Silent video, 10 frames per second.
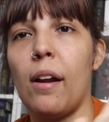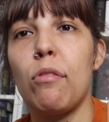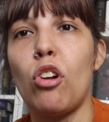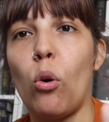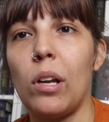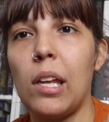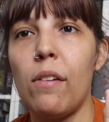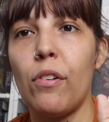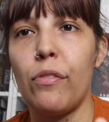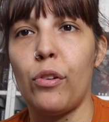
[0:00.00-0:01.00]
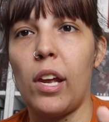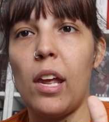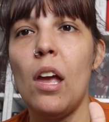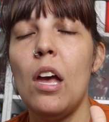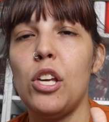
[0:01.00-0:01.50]
it is totally for
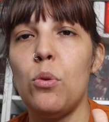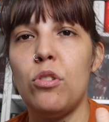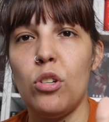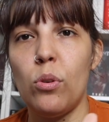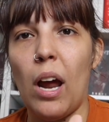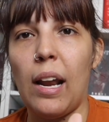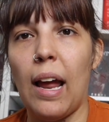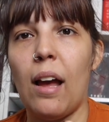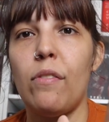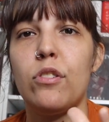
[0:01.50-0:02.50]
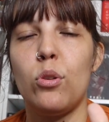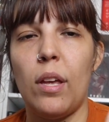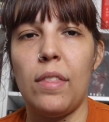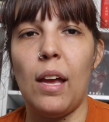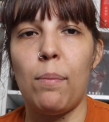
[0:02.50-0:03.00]
free. You do not have to
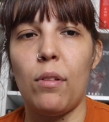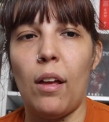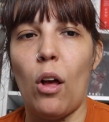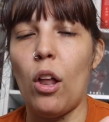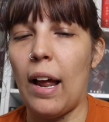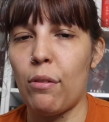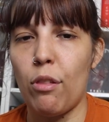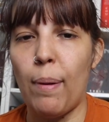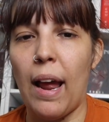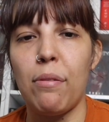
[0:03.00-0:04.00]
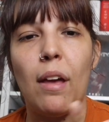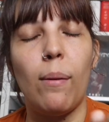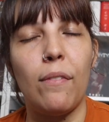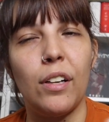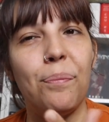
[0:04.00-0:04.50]
get the all access pass.
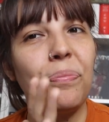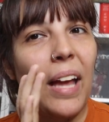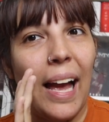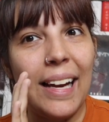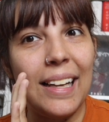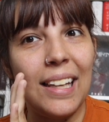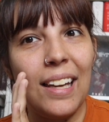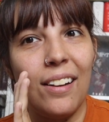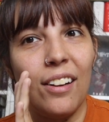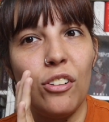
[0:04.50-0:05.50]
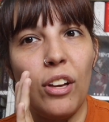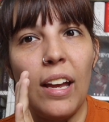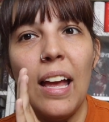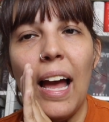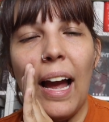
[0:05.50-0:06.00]
However, I highly encourage it.